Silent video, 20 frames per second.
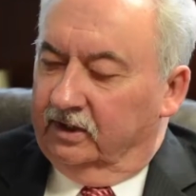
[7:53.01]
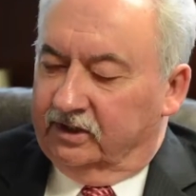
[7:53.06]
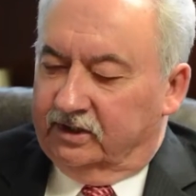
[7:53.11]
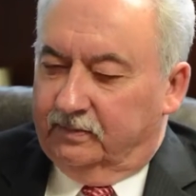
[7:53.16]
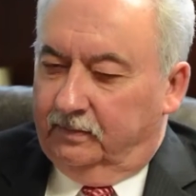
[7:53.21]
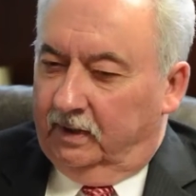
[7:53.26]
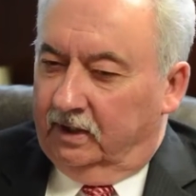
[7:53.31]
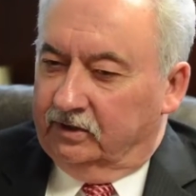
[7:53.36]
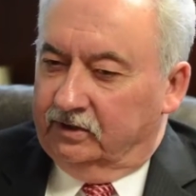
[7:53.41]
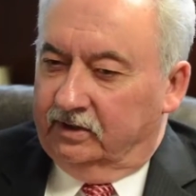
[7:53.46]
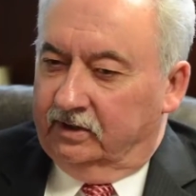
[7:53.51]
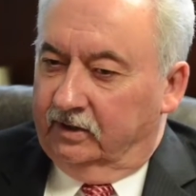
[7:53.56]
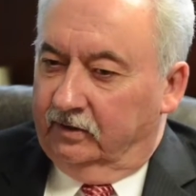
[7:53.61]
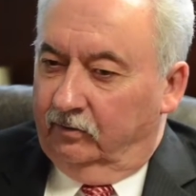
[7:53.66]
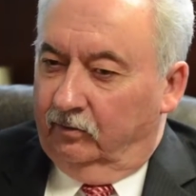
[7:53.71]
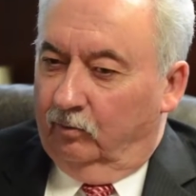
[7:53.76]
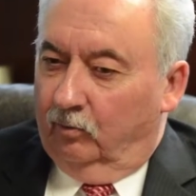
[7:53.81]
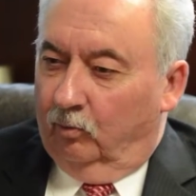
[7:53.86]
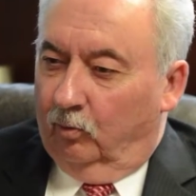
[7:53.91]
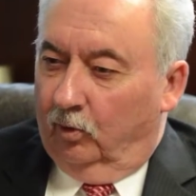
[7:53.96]
especially
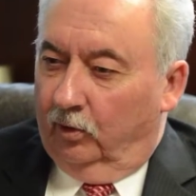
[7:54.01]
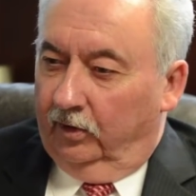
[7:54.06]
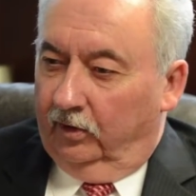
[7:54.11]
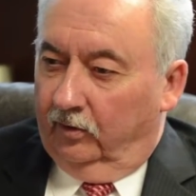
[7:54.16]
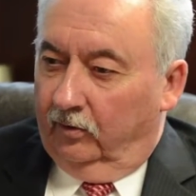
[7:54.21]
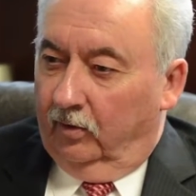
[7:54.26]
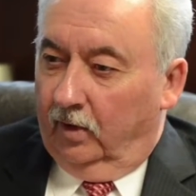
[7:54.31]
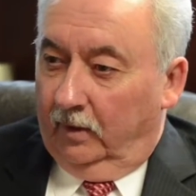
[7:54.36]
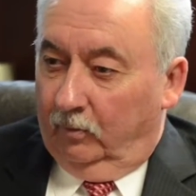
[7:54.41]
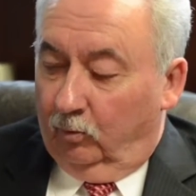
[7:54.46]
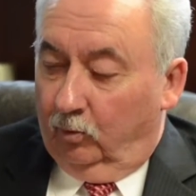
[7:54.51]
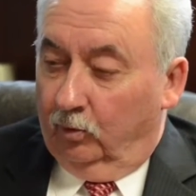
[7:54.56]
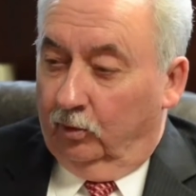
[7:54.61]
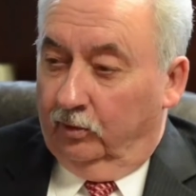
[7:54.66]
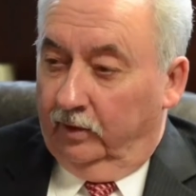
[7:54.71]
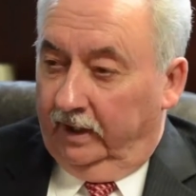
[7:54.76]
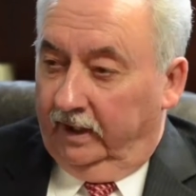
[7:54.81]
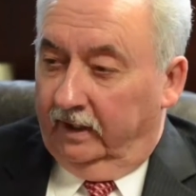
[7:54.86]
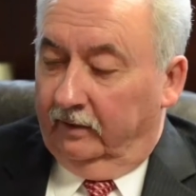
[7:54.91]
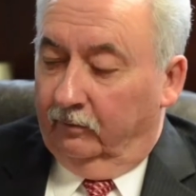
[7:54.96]
where
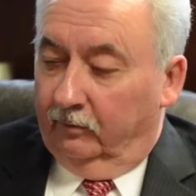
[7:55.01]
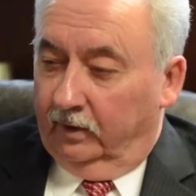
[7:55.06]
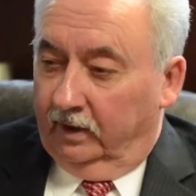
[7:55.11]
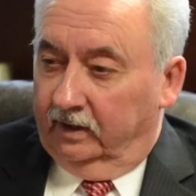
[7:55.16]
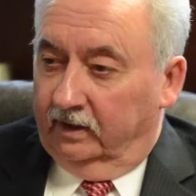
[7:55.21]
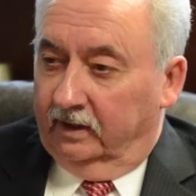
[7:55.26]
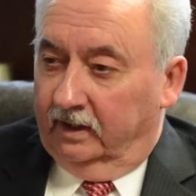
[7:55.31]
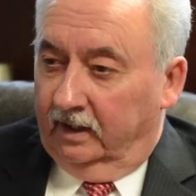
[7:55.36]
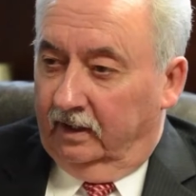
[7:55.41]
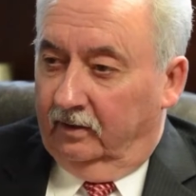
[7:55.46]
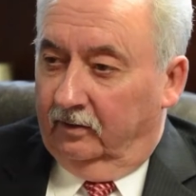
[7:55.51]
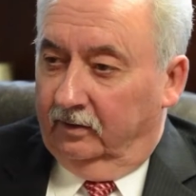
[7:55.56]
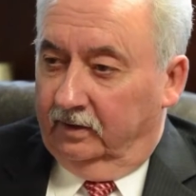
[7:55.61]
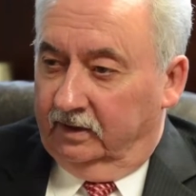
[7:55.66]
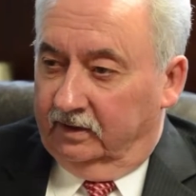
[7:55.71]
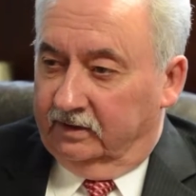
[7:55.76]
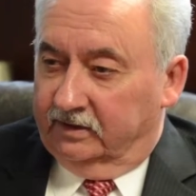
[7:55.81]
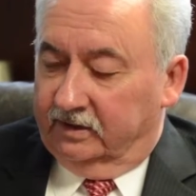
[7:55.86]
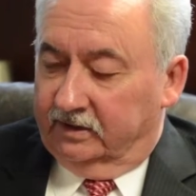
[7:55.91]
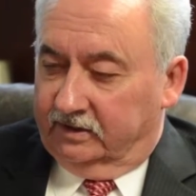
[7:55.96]
we're at right now
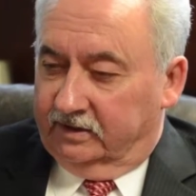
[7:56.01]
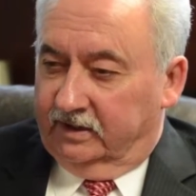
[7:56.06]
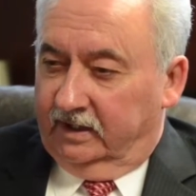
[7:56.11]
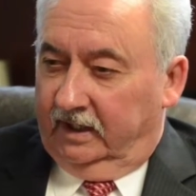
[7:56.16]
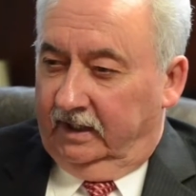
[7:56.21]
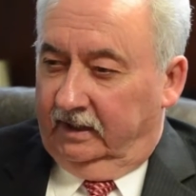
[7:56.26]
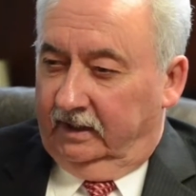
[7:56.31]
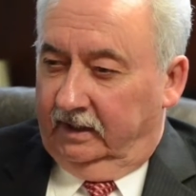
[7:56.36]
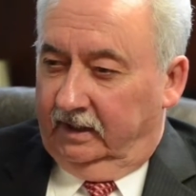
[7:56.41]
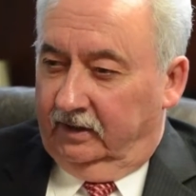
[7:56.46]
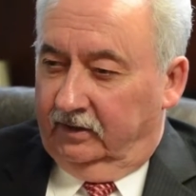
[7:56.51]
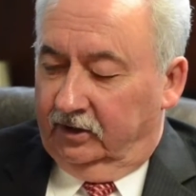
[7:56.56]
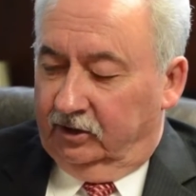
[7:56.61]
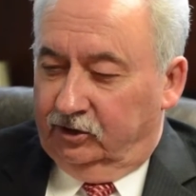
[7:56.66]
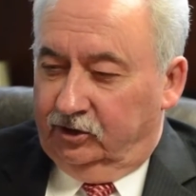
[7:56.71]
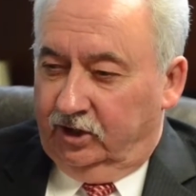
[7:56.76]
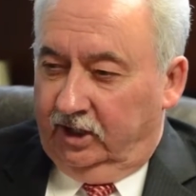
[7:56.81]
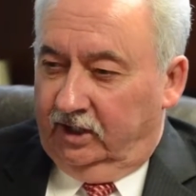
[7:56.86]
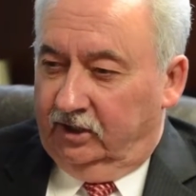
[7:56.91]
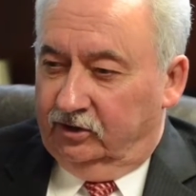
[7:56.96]
in society and the
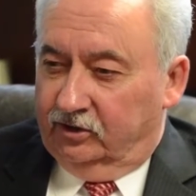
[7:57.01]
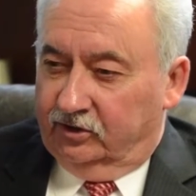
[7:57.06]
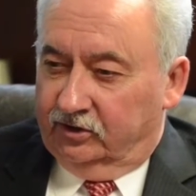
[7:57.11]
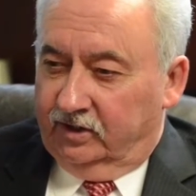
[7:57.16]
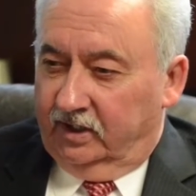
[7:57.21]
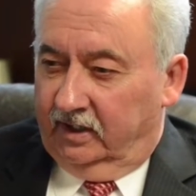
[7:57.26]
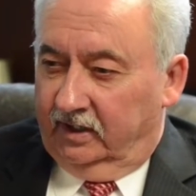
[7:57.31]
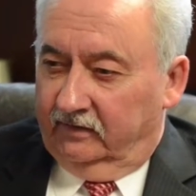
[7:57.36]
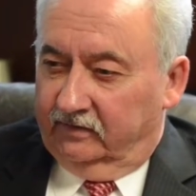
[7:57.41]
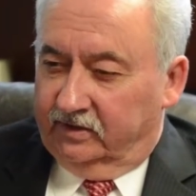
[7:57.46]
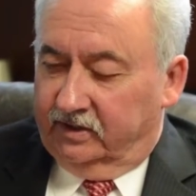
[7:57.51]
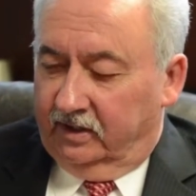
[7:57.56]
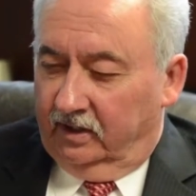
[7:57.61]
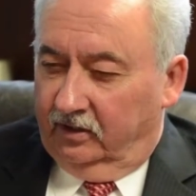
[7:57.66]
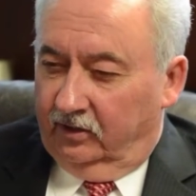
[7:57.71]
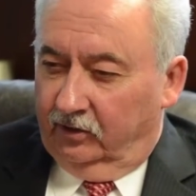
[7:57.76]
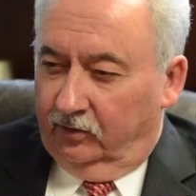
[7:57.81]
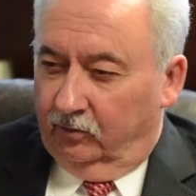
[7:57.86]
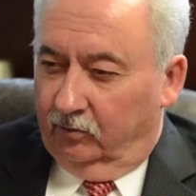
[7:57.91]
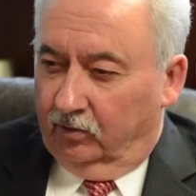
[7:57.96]
changes that have
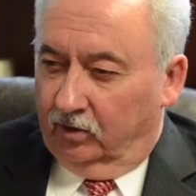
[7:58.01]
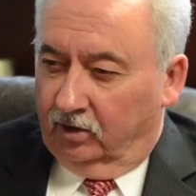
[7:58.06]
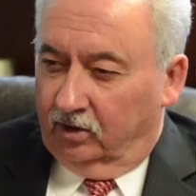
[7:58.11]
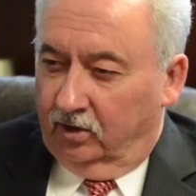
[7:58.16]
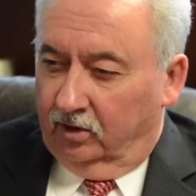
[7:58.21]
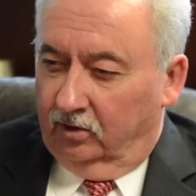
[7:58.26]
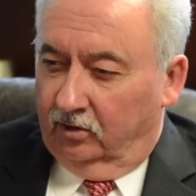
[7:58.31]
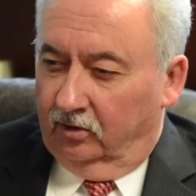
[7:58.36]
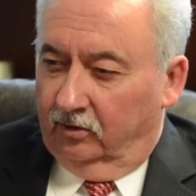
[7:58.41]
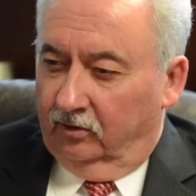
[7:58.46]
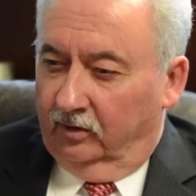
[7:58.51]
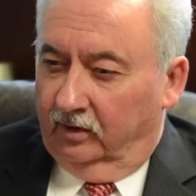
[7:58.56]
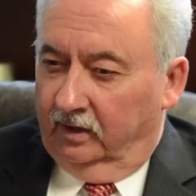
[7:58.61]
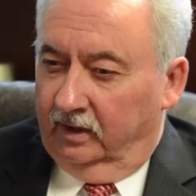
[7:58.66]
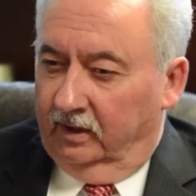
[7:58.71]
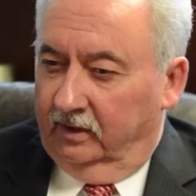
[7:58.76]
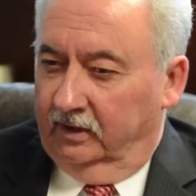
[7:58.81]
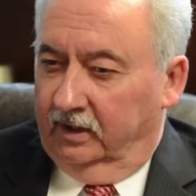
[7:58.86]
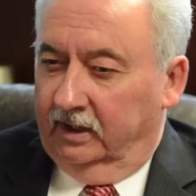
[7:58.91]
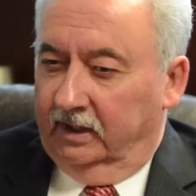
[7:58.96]
started to occur
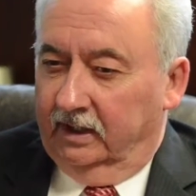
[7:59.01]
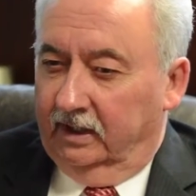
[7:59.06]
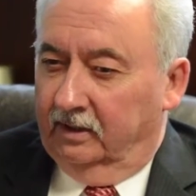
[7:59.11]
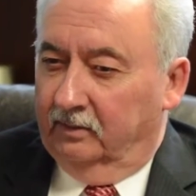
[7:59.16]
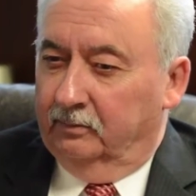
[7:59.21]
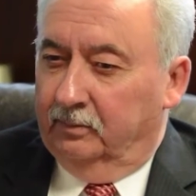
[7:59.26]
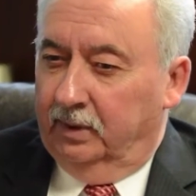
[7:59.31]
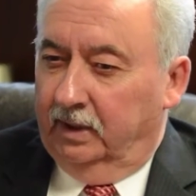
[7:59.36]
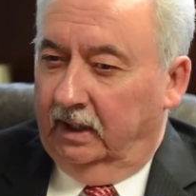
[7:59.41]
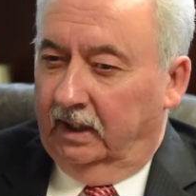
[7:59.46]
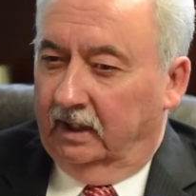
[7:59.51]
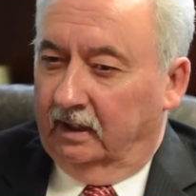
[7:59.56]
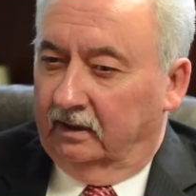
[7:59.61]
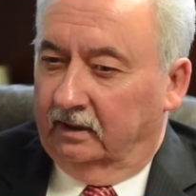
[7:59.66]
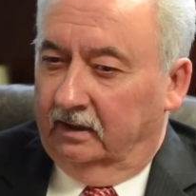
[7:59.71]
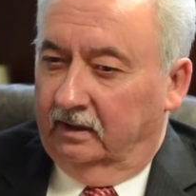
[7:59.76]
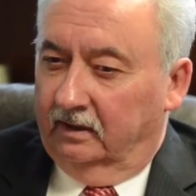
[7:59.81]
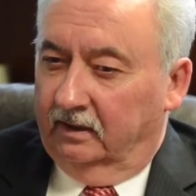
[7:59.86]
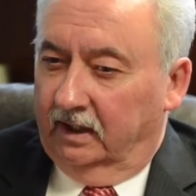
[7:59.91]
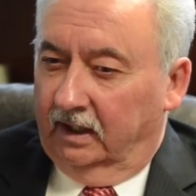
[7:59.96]
and the
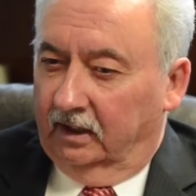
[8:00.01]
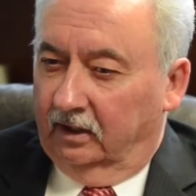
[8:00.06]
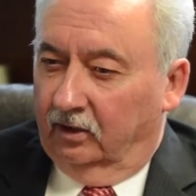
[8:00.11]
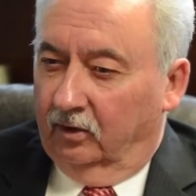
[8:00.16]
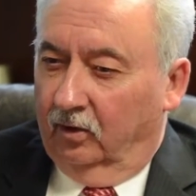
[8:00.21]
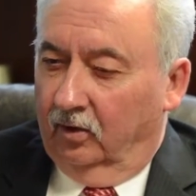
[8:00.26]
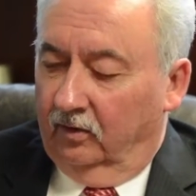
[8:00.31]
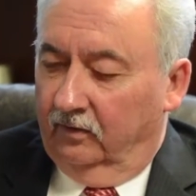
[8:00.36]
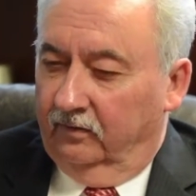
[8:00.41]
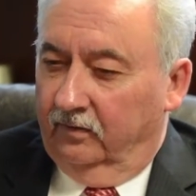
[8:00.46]
impact that law